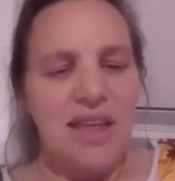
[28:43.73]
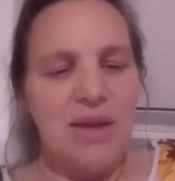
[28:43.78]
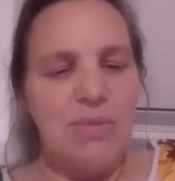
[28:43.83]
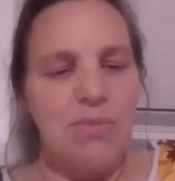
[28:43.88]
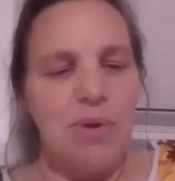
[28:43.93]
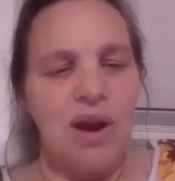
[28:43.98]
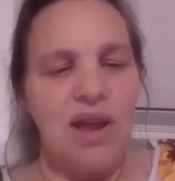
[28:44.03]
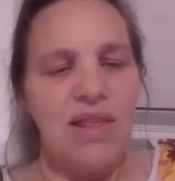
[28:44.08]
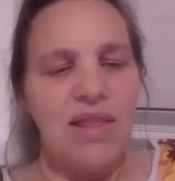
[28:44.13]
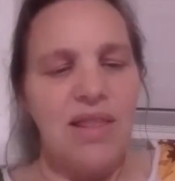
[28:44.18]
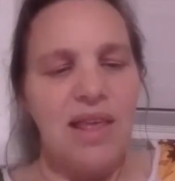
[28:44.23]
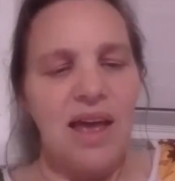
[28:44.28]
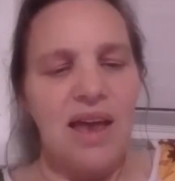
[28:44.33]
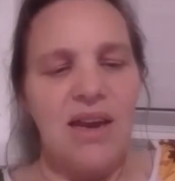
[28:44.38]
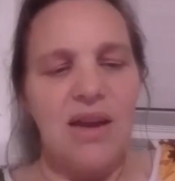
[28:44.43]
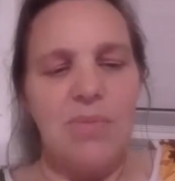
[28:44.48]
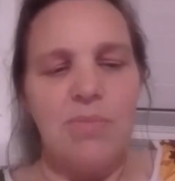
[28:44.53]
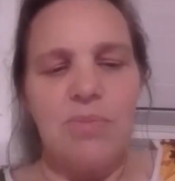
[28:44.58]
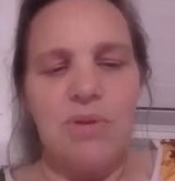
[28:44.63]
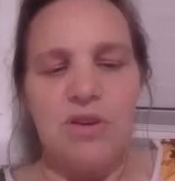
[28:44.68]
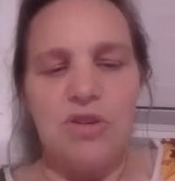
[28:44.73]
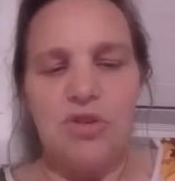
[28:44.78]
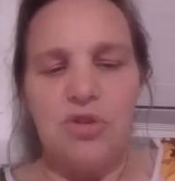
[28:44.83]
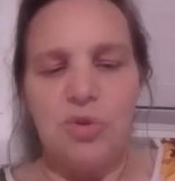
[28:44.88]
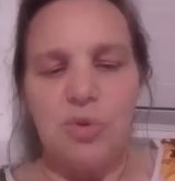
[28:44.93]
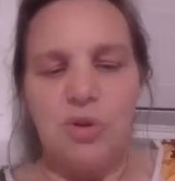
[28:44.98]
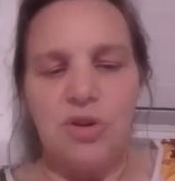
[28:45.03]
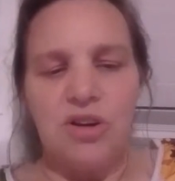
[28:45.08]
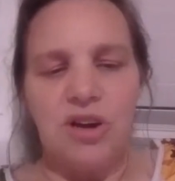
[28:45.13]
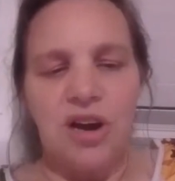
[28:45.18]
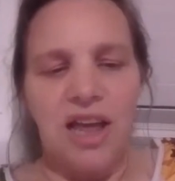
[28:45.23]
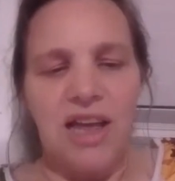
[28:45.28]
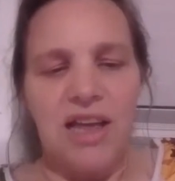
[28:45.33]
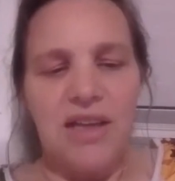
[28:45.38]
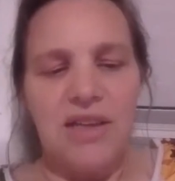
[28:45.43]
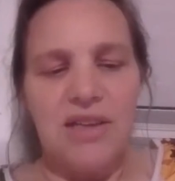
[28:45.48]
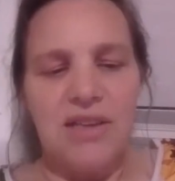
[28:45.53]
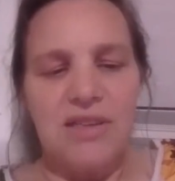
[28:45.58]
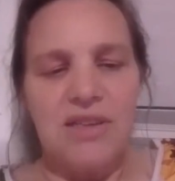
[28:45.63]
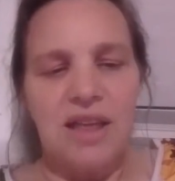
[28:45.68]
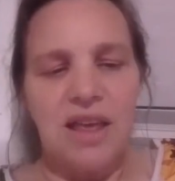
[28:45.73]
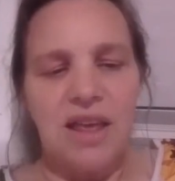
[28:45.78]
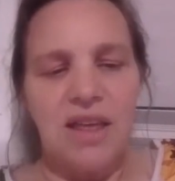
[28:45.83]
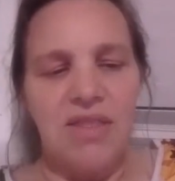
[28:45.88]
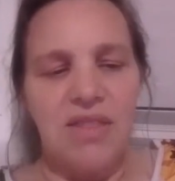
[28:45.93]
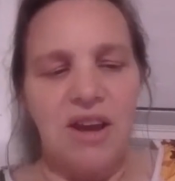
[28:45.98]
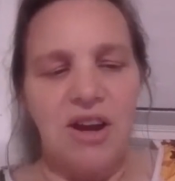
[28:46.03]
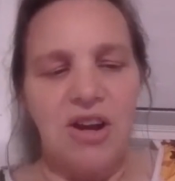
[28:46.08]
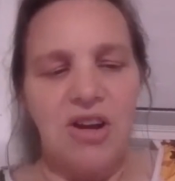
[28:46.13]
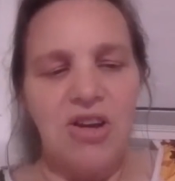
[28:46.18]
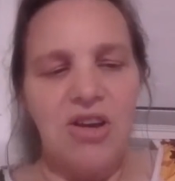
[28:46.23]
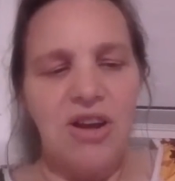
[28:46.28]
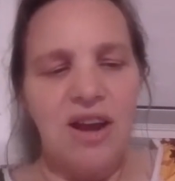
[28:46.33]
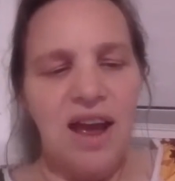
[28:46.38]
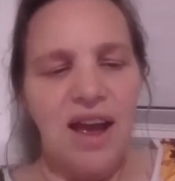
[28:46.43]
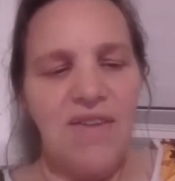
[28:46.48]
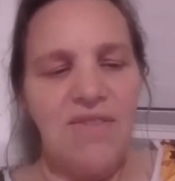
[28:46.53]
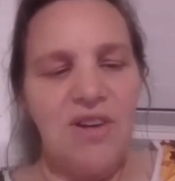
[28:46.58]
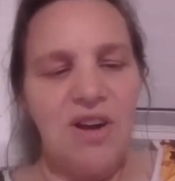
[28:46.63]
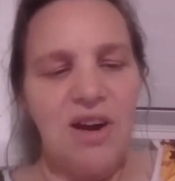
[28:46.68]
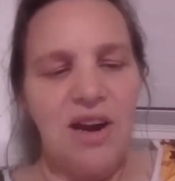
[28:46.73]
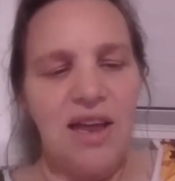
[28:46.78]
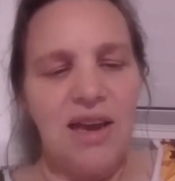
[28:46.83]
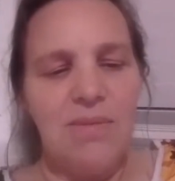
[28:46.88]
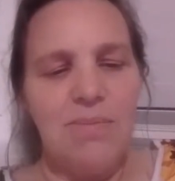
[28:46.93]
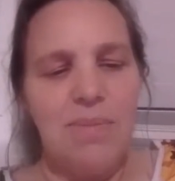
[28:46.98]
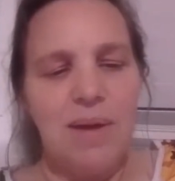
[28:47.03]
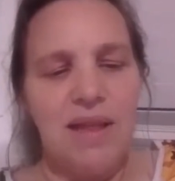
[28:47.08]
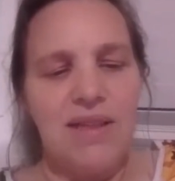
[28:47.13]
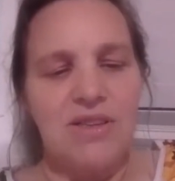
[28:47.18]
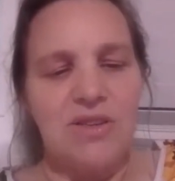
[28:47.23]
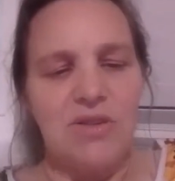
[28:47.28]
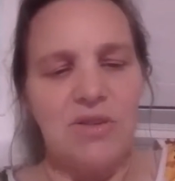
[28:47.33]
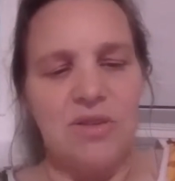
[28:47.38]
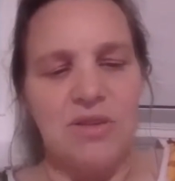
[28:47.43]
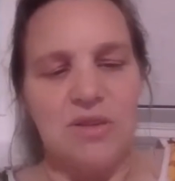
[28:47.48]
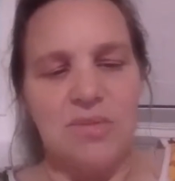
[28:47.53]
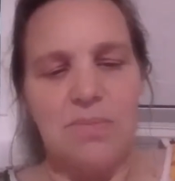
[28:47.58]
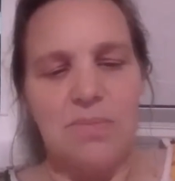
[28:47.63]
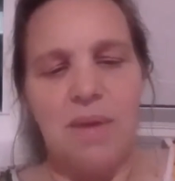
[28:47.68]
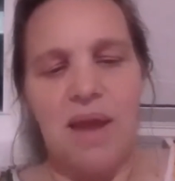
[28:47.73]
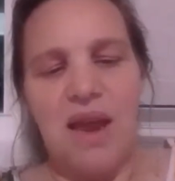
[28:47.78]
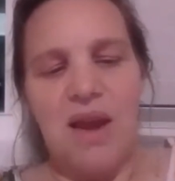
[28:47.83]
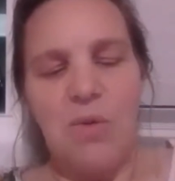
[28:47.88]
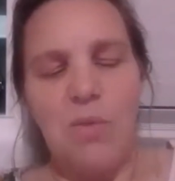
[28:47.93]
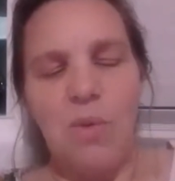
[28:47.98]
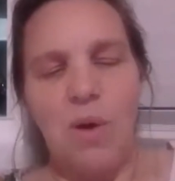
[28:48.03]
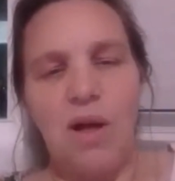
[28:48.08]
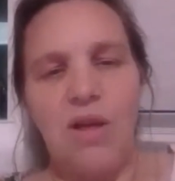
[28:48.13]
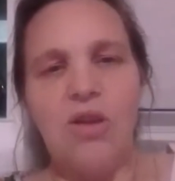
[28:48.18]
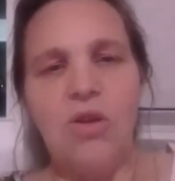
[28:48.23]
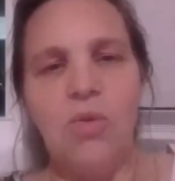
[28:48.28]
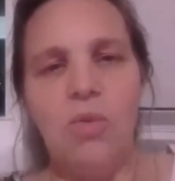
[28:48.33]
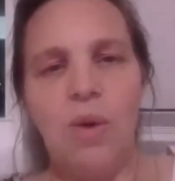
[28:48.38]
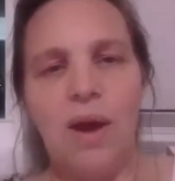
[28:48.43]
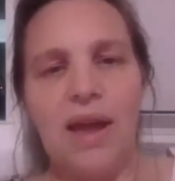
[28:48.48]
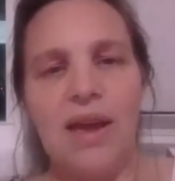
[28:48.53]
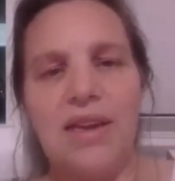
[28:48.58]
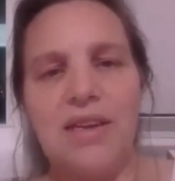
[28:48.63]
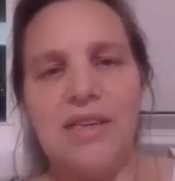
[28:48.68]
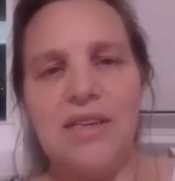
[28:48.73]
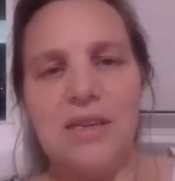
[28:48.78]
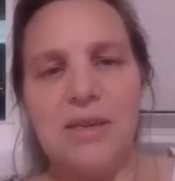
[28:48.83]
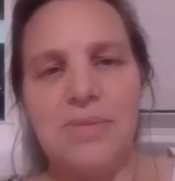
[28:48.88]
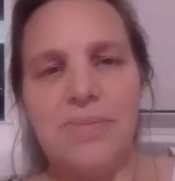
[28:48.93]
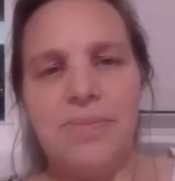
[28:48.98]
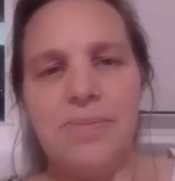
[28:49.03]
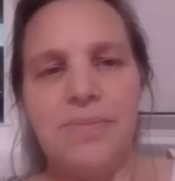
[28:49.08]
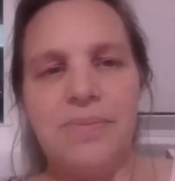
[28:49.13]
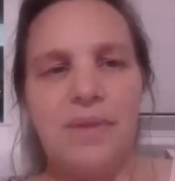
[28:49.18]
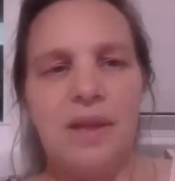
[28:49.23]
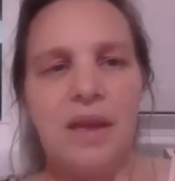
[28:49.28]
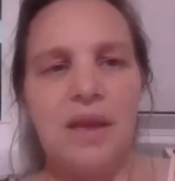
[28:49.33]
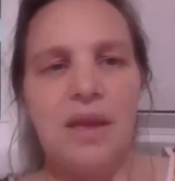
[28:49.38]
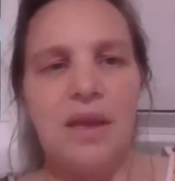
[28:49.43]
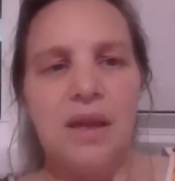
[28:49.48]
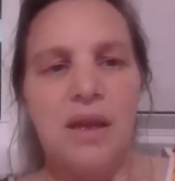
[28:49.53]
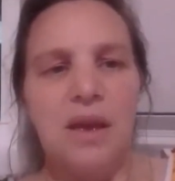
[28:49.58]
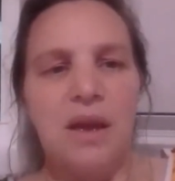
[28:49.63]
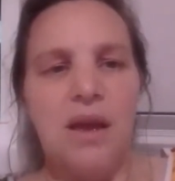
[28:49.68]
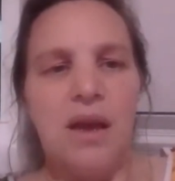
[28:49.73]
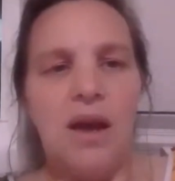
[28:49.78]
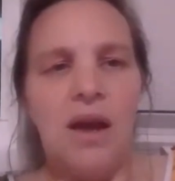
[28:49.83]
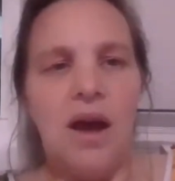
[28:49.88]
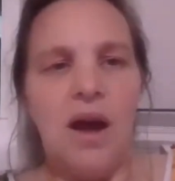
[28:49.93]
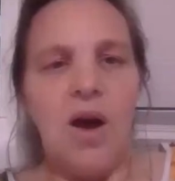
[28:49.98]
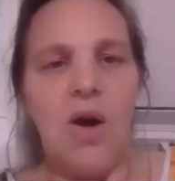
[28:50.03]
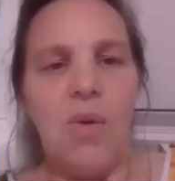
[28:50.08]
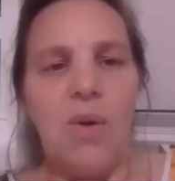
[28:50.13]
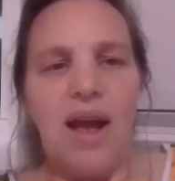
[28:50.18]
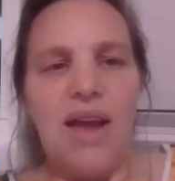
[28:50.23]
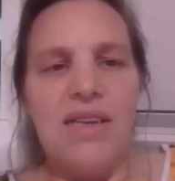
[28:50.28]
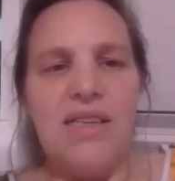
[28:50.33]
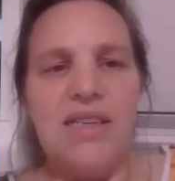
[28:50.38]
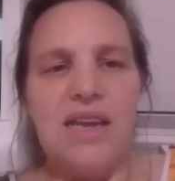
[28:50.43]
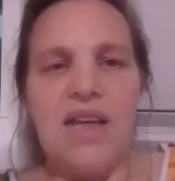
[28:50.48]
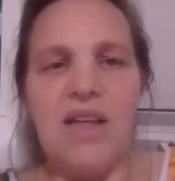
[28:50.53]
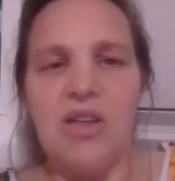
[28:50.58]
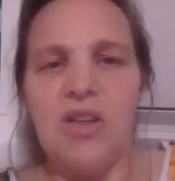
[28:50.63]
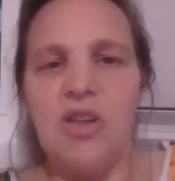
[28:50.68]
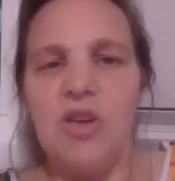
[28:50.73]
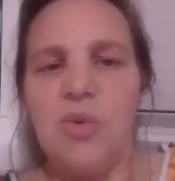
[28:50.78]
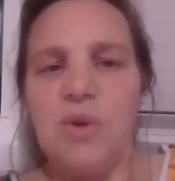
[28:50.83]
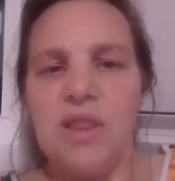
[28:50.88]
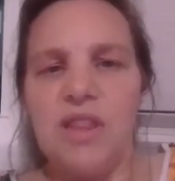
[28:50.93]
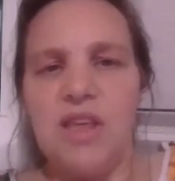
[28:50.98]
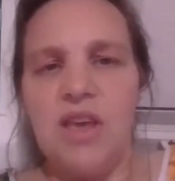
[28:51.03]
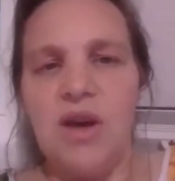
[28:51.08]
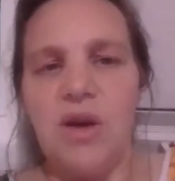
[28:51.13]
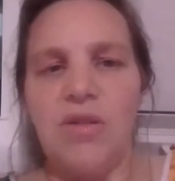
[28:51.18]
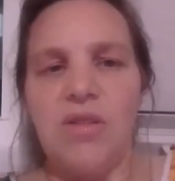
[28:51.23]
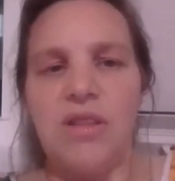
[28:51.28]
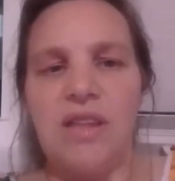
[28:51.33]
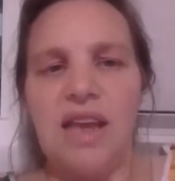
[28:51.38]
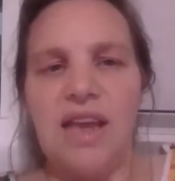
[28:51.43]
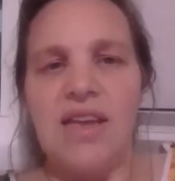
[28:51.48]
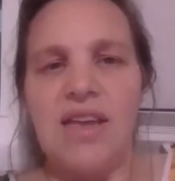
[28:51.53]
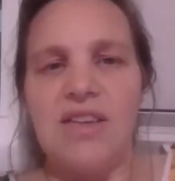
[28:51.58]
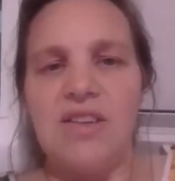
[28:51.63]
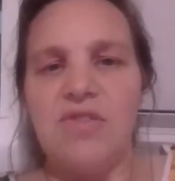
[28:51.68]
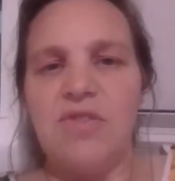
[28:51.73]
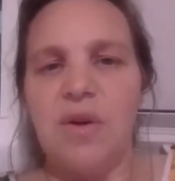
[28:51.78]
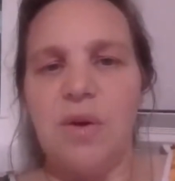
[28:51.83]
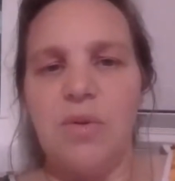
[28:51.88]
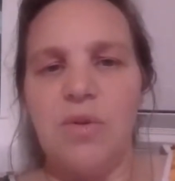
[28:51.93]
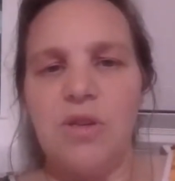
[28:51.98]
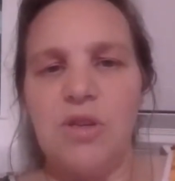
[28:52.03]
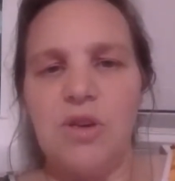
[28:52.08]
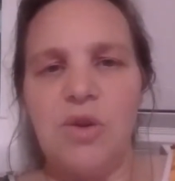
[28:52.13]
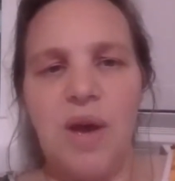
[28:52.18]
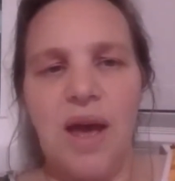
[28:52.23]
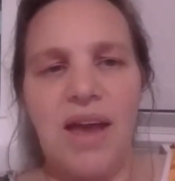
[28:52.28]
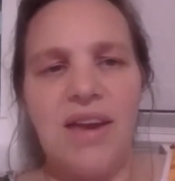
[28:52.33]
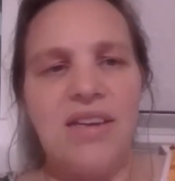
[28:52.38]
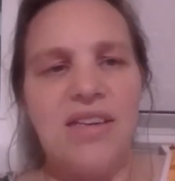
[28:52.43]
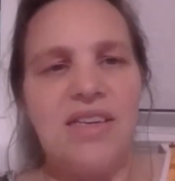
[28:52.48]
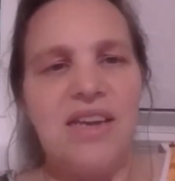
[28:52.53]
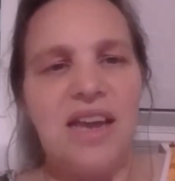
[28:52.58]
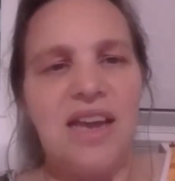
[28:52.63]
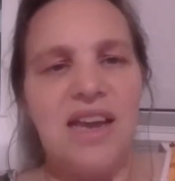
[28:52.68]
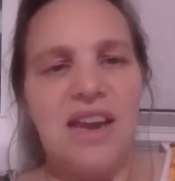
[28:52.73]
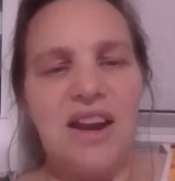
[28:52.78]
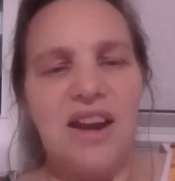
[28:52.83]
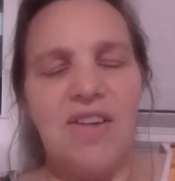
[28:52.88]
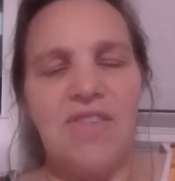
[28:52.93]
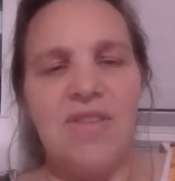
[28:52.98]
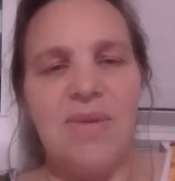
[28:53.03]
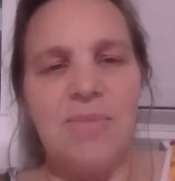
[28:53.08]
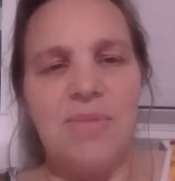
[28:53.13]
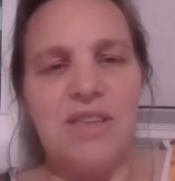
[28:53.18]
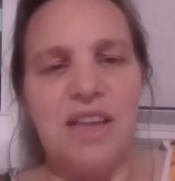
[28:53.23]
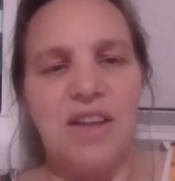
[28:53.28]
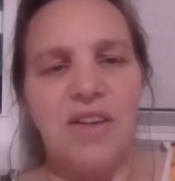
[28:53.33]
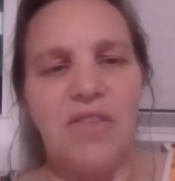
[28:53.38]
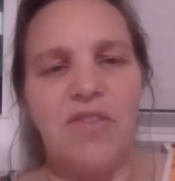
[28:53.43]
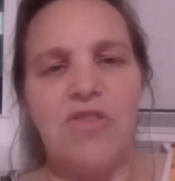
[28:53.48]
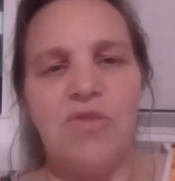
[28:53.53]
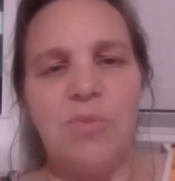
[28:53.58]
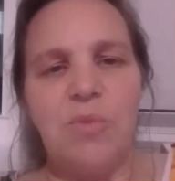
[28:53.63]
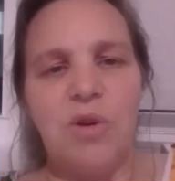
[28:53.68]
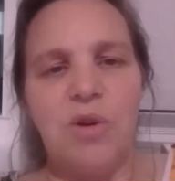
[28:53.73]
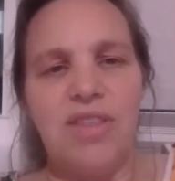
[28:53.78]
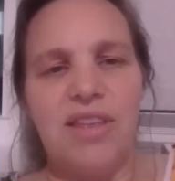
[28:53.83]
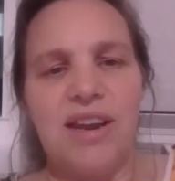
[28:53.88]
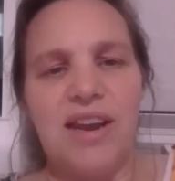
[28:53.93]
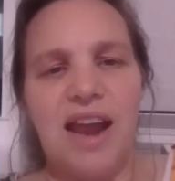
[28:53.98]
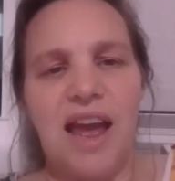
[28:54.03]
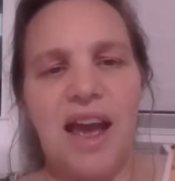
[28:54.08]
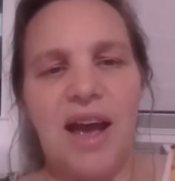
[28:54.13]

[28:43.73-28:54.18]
They'd break that up in shorter lengths, and there you'd have your lead pencils, made while you wait. Oh, I tell you, in the old days, folks knew how to take care of themselves more than now.